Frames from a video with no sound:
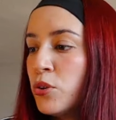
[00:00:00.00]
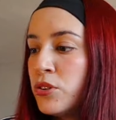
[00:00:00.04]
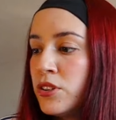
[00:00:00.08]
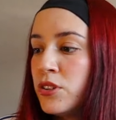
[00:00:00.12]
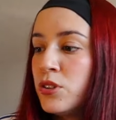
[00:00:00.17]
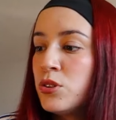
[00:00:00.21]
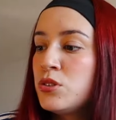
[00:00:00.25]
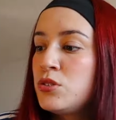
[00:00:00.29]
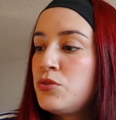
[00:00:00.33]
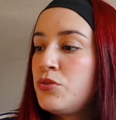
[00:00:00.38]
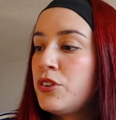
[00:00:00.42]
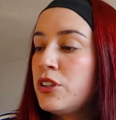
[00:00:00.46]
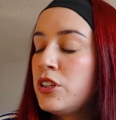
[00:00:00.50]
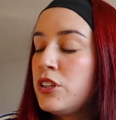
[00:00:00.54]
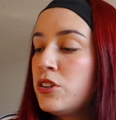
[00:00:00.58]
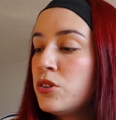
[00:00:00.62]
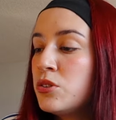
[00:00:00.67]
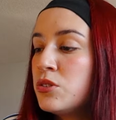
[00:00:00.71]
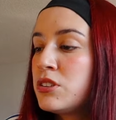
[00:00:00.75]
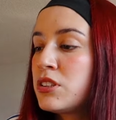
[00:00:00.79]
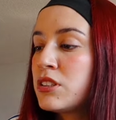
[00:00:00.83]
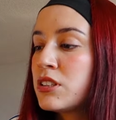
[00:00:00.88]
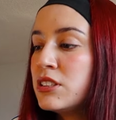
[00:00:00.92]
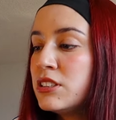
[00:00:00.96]
both of those
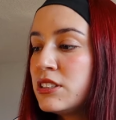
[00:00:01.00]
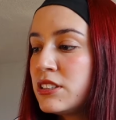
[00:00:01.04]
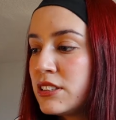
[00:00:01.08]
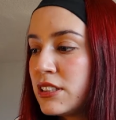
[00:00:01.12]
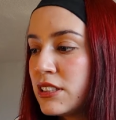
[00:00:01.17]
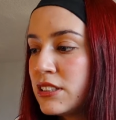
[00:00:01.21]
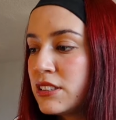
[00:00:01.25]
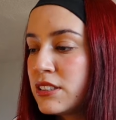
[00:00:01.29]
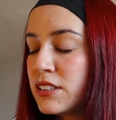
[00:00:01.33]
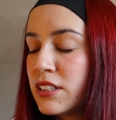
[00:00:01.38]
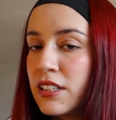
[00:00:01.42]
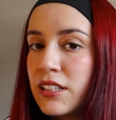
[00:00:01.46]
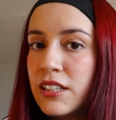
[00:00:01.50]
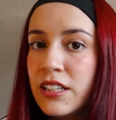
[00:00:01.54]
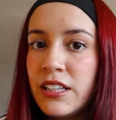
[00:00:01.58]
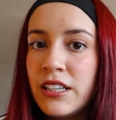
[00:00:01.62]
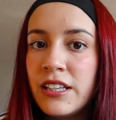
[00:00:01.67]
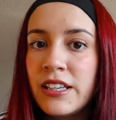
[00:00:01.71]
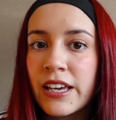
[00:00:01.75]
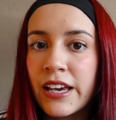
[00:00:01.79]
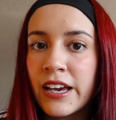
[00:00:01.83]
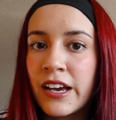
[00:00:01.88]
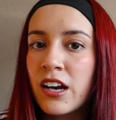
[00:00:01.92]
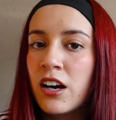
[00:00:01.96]
videos consistently
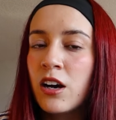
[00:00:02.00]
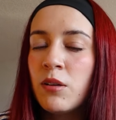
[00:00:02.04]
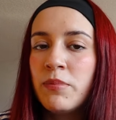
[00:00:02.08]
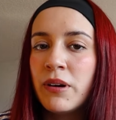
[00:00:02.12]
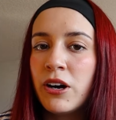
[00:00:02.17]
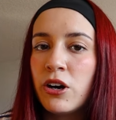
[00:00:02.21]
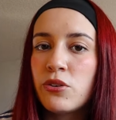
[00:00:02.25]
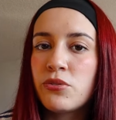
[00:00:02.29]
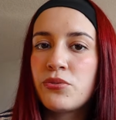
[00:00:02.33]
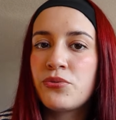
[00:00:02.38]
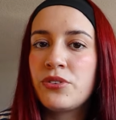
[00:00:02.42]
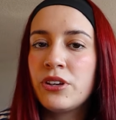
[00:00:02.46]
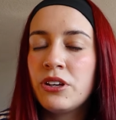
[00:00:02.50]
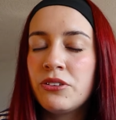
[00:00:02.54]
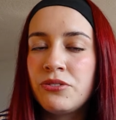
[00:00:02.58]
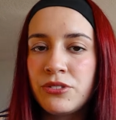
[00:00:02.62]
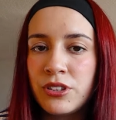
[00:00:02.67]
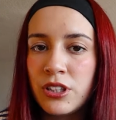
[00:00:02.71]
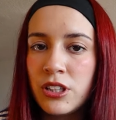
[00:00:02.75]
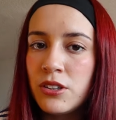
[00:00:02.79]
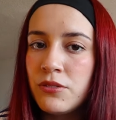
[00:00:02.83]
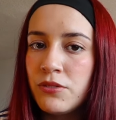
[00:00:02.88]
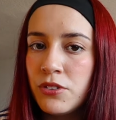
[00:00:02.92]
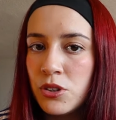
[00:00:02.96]
get about
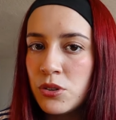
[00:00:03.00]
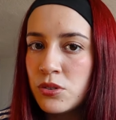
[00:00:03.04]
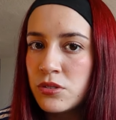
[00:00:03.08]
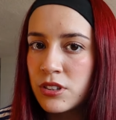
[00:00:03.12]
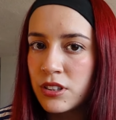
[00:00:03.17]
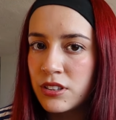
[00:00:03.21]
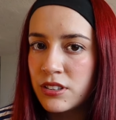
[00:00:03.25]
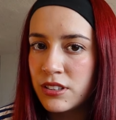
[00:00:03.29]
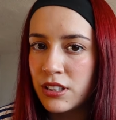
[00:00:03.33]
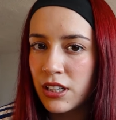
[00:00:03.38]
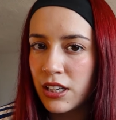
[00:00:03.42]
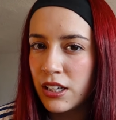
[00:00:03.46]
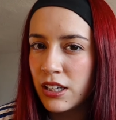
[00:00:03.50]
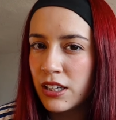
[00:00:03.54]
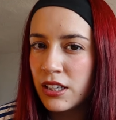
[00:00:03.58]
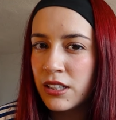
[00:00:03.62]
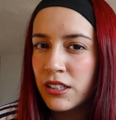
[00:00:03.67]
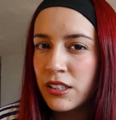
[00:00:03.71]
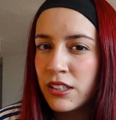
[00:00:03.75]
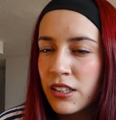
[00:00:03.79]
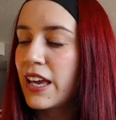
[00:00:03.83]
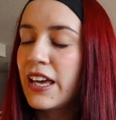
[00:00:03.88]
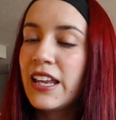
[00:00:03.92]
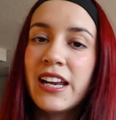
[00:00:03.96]
15 views a
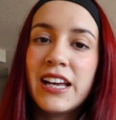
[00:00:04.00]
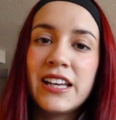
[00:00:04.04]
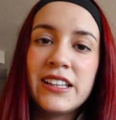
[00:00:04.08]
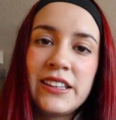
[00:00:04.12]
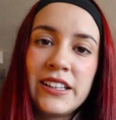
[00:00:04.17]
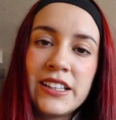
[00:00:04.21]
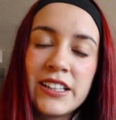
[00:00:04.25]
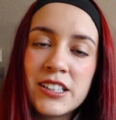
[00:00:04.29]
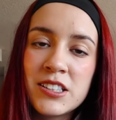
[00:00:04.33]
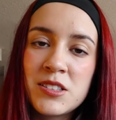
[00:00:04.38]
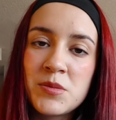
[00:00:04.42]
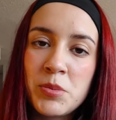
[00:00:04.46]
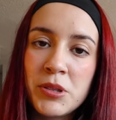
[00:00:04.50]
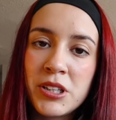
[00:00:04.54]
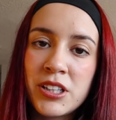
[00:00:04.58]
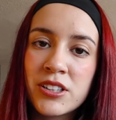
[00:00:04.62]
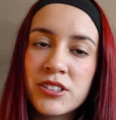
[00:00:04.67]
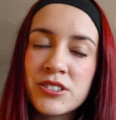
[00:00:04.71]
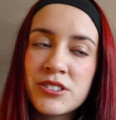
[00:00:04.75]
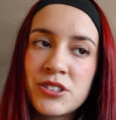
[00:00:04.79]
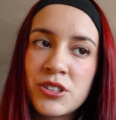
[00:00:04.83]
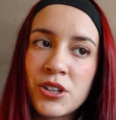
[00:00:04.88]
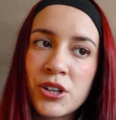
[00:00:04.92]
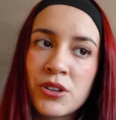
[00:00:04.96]
day, and I think it's
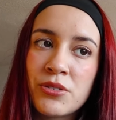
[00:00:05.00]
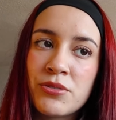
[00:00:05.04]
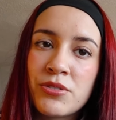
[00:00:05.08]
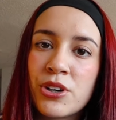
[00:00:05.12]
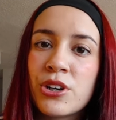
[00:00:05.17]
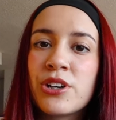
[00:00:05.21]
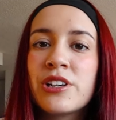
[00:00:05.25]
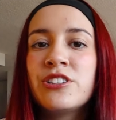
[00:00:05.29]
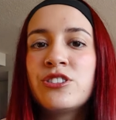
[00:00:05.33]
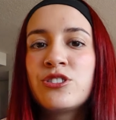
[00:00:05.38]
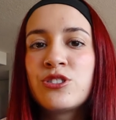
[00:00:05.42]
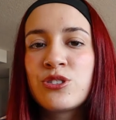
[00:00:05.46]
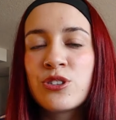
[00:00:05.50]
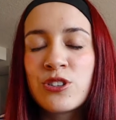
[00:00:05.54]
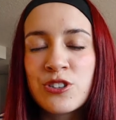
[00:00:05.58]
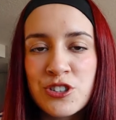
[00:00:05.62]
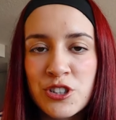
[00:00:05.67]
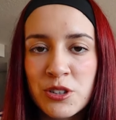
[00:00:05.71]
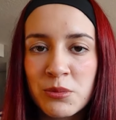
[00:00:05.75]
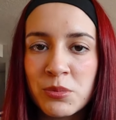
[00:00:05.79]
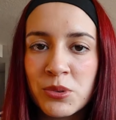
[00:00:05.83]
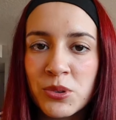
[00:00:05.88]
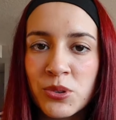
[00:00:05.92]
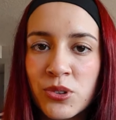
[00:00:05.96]
because they're very
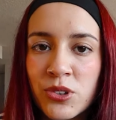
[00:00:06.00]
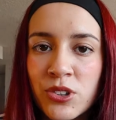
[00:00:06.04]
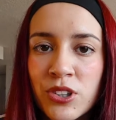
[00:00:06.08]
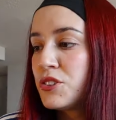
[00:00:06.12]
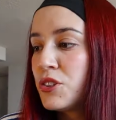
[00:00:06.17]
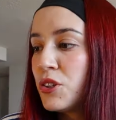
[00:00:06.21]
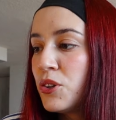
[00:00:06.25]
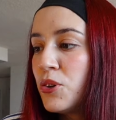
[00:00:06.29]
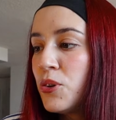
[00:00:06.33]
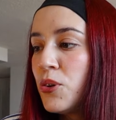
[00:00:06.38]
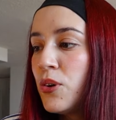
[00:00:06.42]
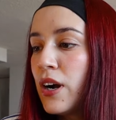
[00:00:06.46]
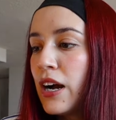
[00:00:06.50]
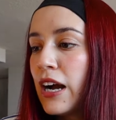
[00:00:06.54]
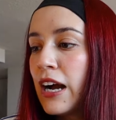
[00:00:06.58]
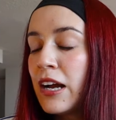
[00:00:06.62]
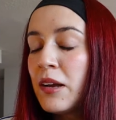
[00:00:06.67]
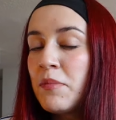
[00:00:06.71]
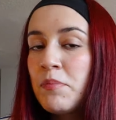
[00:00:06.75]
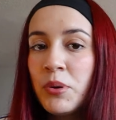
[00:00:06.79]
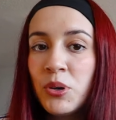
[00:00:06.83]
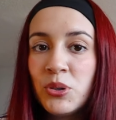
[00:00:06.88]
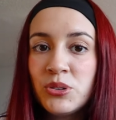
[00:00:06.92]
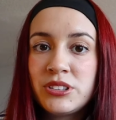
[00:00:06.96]
searchable. So
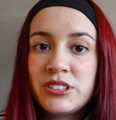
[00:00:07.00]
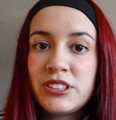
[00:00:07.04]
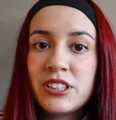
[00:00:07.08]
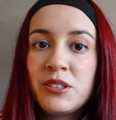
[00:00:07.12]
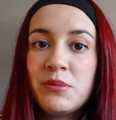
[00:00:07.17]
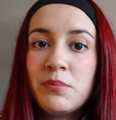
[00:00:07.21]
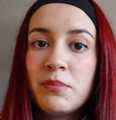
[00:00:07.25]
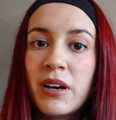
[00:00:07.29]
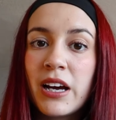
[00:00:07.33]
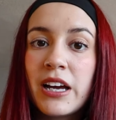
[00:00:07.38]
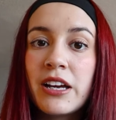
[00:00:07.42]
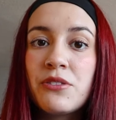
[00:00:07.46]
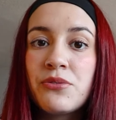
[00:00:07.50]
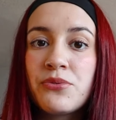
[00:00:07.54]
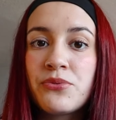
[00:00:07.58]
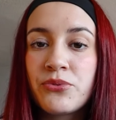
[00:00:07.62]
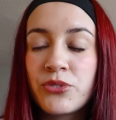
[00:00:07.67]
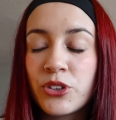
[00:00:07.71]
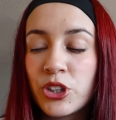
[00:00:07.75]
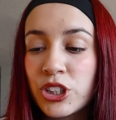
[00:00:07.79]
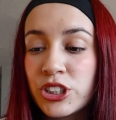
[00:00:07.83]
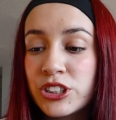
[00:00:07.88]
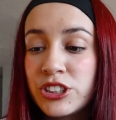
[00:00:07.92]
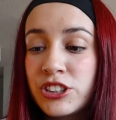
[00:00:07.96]
I posted my
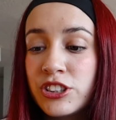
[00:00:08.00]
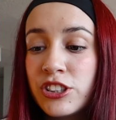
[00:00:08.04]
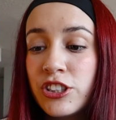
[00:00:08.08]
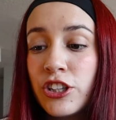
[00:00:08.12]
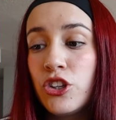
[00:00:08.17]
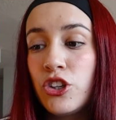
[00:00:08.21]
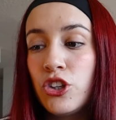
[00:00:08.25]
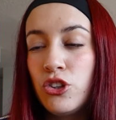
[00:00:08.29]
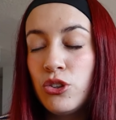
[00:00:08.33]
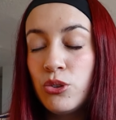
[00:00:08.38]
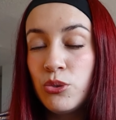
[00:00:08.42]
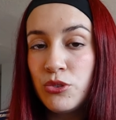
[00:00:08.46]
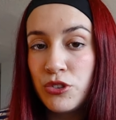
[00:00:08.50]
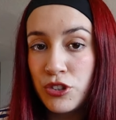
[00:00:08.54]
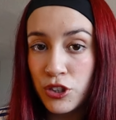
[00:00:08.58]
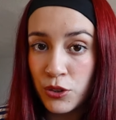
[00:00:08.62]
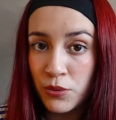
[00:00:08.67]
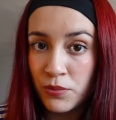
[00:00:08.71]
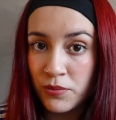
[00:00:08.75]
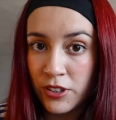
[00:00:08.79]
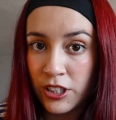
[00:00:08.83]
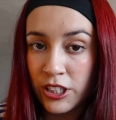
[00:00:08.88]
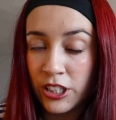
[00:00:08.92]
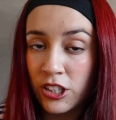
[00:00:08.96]
first
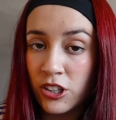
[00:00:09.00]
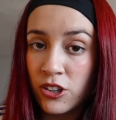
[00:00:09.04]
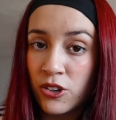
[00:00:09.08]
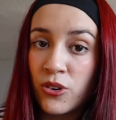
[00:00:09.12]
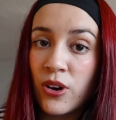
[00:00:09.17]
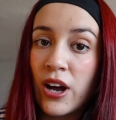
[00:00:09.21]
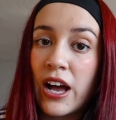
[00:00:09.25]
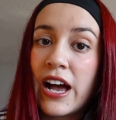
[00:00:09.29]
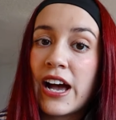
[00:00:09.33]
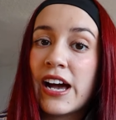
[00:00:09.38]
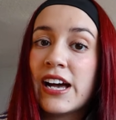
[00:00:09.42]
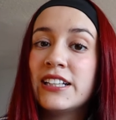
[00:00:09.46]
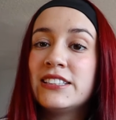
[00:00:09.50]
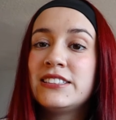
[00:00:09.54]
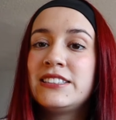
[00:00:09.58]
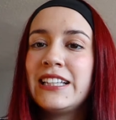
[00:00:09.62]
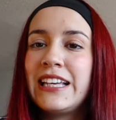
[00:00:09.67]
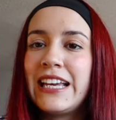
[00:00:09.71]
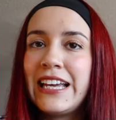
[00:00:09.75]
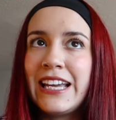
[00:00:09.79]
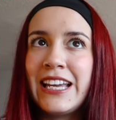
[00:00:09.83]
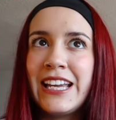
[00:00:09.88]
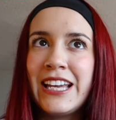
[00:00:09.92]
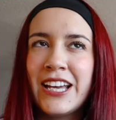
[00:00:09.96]
YouTube video as
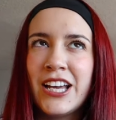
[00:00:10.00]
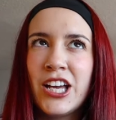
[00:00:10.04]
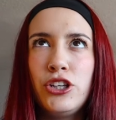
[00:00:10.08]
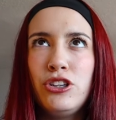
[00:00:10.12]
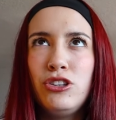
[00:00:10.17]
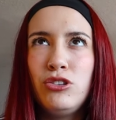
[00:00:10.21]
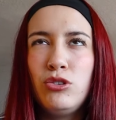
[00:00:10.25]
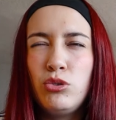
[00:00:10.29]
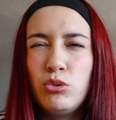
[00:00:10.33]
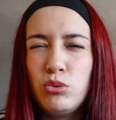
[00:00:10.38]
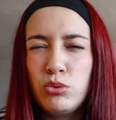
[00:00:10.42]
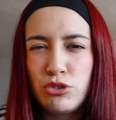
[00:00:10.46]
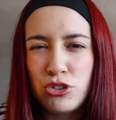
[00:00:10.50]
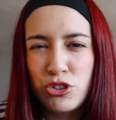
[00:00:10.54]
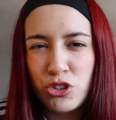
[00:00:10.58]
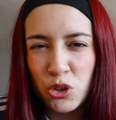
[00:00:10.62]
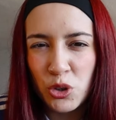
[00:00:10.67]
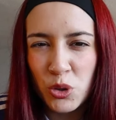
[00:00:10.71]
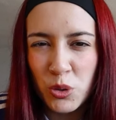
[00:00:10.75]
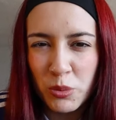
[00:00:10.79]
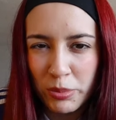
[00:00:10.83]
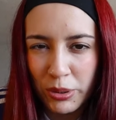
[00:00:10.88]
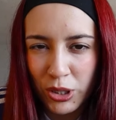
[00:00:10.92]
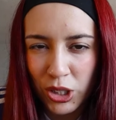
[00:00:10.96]
a
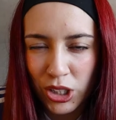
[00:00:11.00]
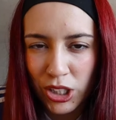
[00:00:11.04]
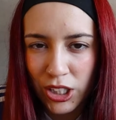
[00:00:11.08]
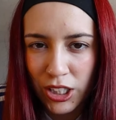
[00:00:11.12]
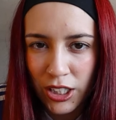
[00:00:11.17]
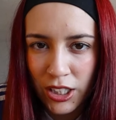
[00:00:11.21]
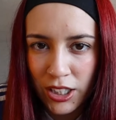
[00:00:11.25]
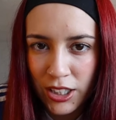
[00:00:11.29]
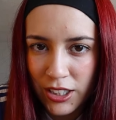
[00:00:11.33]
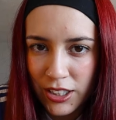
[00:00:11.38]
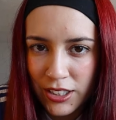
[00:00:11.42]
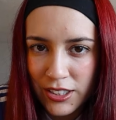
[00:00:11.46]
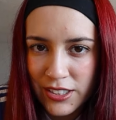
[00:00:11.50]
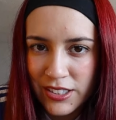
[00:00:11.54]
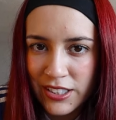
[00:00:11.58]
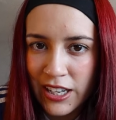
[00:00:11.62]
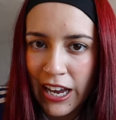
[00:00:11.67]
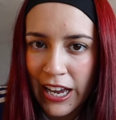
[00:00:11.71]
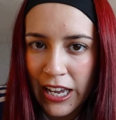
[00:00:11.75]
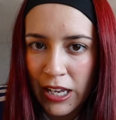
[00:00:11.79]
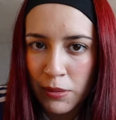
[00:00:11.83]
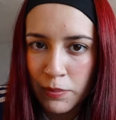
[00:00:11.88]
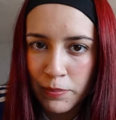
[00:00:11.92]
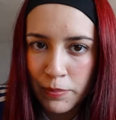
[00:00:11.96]
YouTuber
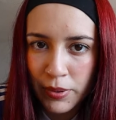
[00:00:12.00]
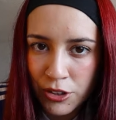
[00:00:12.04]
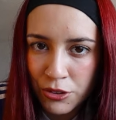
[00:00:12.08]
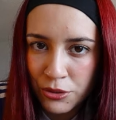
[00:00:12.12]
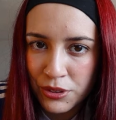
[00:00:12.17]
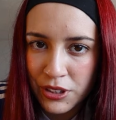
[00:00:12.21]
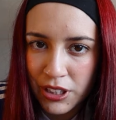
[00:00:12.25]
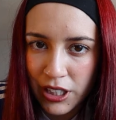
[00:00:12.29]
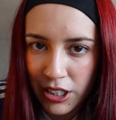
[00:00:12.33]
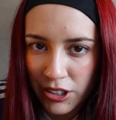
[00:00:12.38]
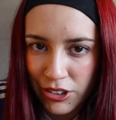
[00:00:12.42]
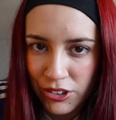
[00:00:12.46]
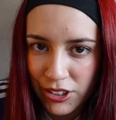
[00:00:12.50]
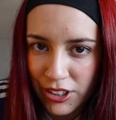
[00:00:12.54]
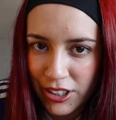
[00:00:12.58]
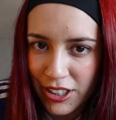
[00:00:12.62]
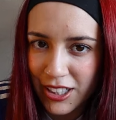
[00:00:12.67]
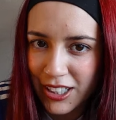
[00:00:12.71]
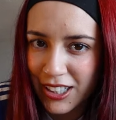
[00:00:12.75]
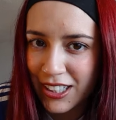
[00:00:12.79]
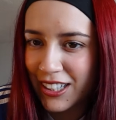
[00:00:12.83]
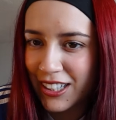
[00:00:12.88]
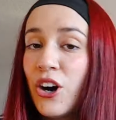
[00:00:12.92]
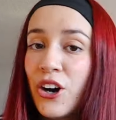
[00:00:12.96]
type creator
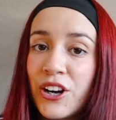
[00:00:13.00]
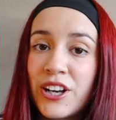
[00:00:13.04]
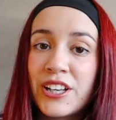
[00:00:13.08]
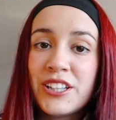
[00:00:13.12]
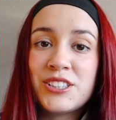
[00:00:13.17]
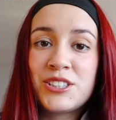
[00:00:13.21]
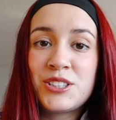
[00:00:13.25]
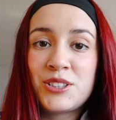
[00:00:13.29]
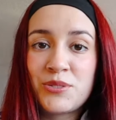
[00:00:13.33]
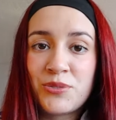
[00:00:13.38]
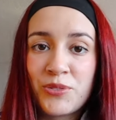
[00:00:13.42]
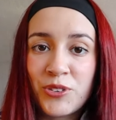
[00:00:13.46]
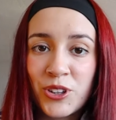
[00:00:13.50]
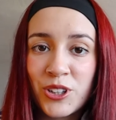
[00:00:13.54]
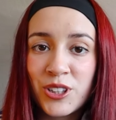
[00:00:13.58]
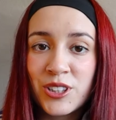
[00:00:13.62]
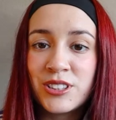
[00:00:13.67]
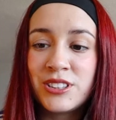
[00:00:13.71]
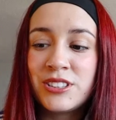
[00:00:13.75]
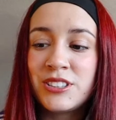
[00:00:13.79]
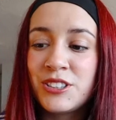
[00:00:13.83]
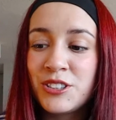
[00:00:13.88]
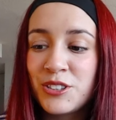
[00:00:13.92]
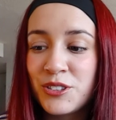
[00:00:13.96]
August
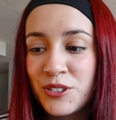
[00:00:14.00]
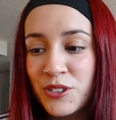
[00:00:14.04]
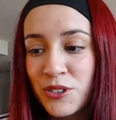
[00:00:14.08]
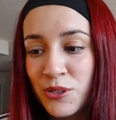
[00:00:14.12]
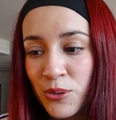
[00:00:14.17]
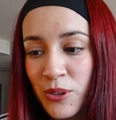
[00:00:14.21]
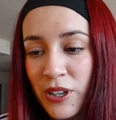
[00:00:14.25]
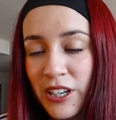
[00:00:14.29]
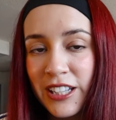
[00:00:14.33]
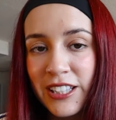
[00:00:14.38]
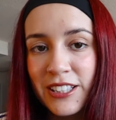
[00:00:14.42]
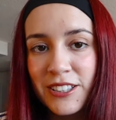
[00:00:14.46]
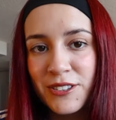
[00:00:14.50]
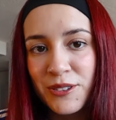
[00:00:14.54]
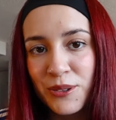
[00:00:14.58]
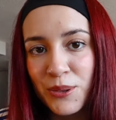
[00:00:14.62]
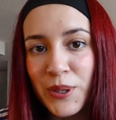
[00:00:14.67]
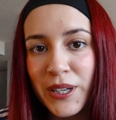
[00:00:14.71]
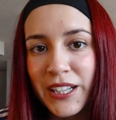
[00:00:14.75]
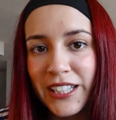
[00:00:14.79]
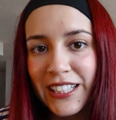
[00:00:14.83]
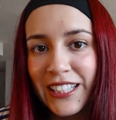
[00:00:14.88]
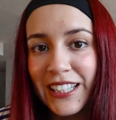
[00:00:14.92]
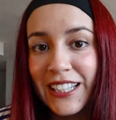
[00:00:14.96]
1st
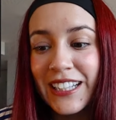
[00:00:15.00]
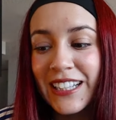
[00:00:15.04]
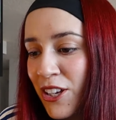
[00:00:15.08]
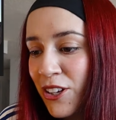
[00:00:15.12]
2020.